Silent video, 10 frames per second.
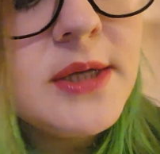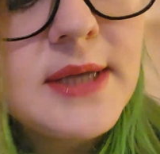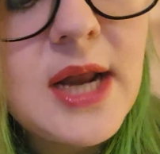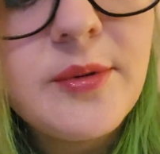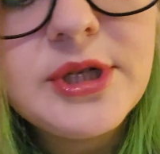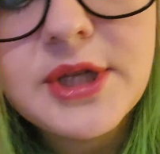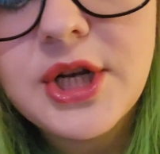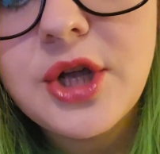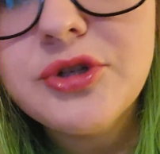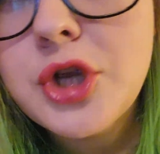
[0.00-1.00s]
So now we're just
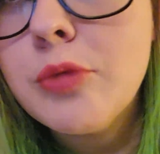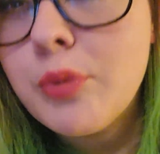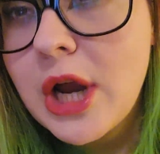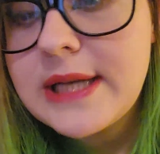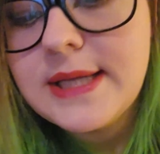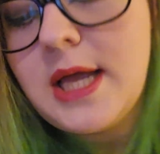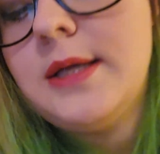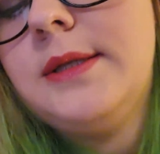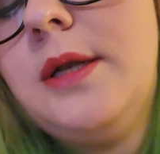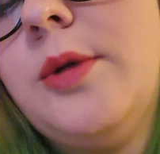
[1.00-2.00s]
going to go to your brain
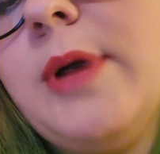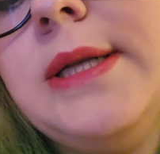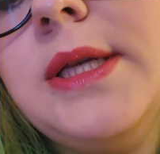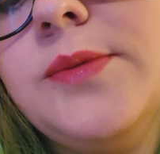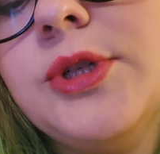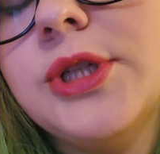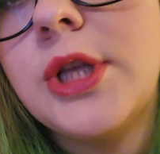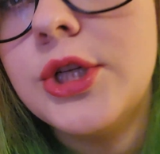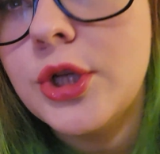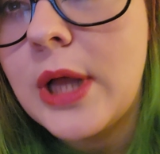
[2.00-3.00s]
test, and your brain test, we're just
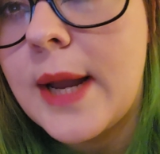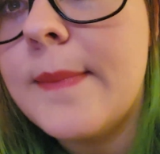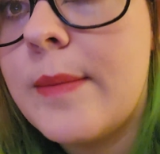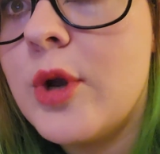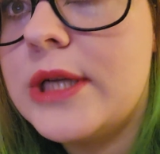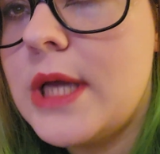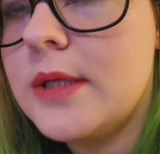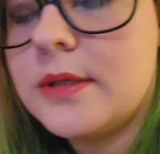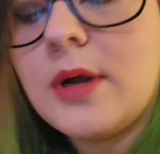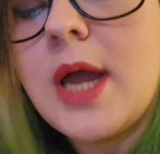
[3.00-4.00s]
going to do like a memory
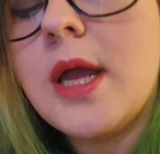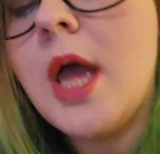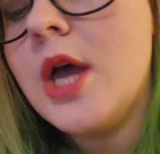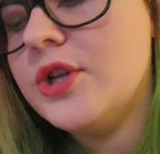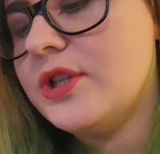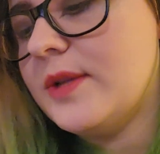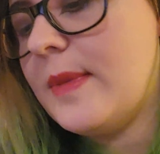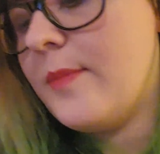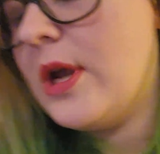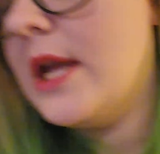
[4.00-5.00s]
test, okay? Just a
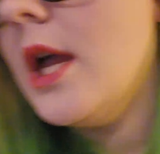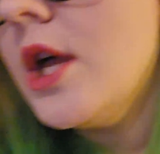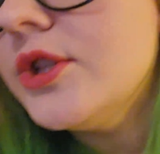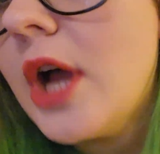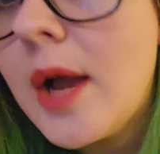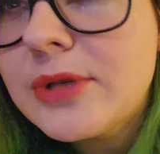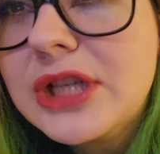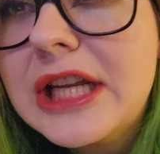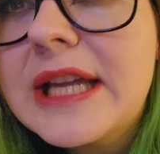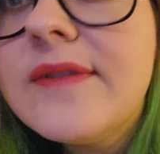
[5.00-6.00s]
memory. So I'm just
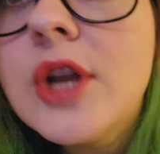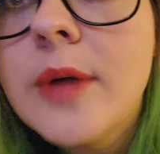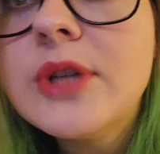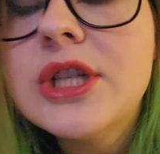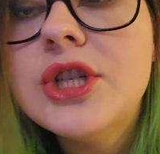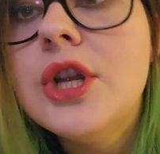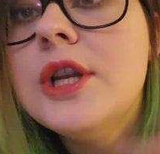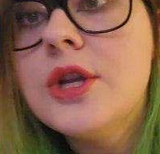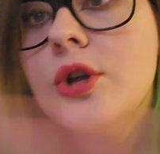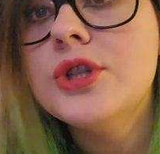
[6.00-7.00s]
going to give you an object,
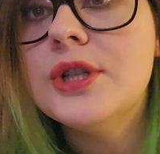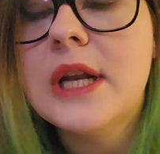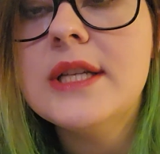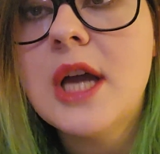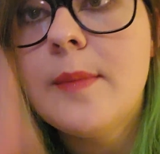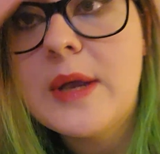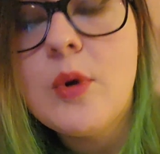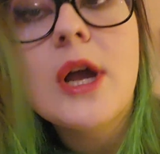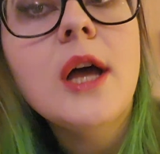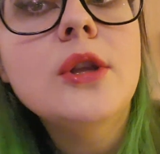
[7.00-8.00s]
and you're just going to tell me
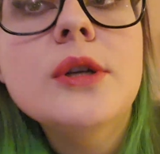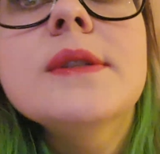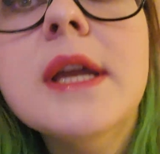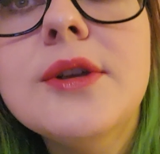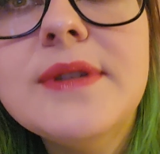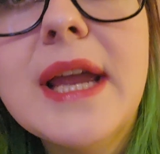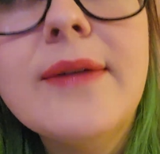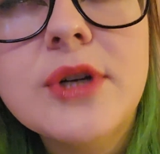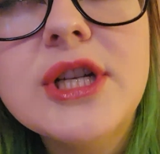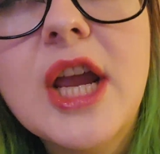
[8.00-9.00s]
what colors that you see
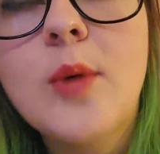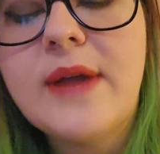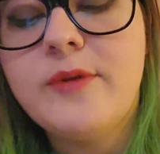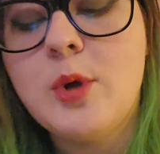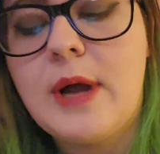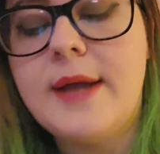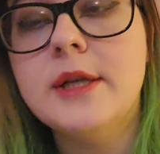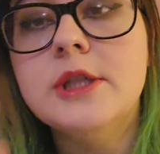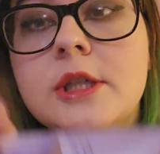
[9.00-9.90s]
after I take it away from you, okay?